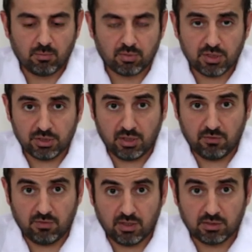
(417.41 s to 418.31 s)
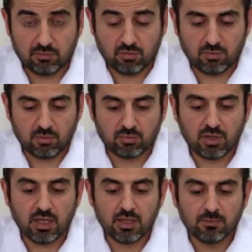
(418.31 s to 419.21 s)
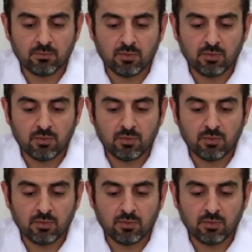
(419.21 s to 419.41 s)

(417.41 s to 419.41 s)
pressure effect from the brain,